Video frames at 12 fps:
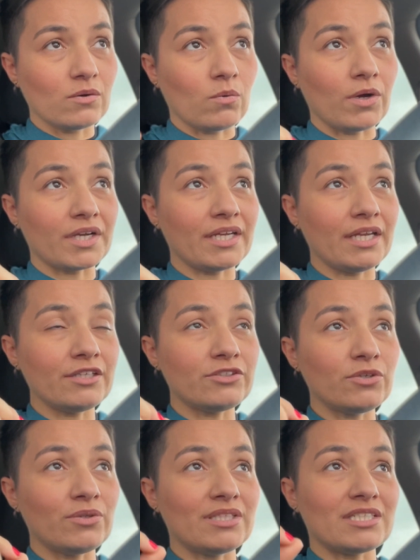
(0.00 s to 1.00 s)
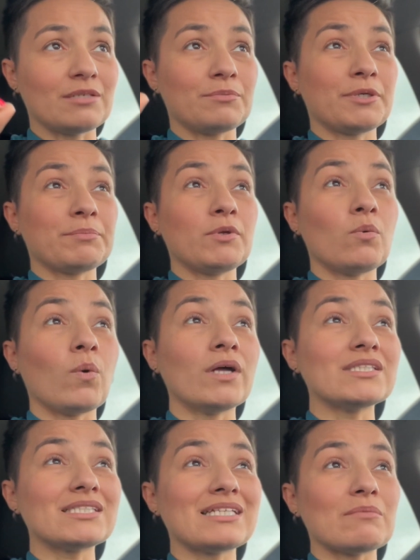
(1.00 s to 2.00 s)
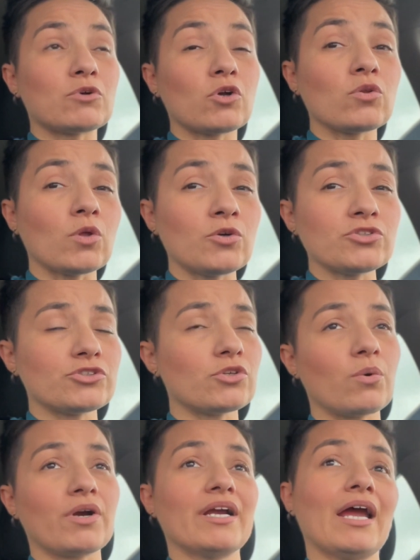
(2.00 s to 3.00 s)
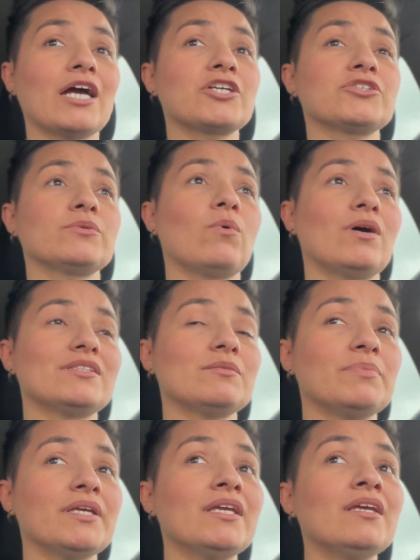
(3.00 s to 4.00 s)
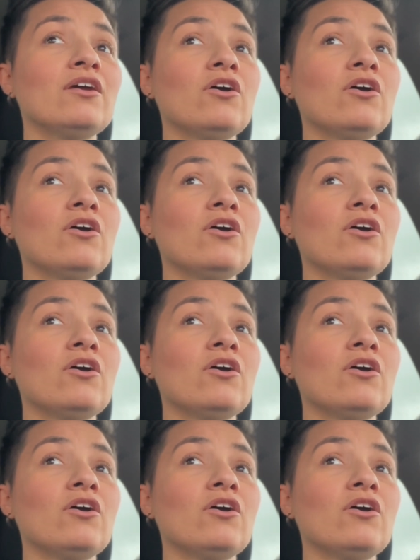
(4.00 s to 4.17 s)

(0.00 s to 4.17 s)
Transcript: What can I do that's going to bring me one step closer to where I actually want to be,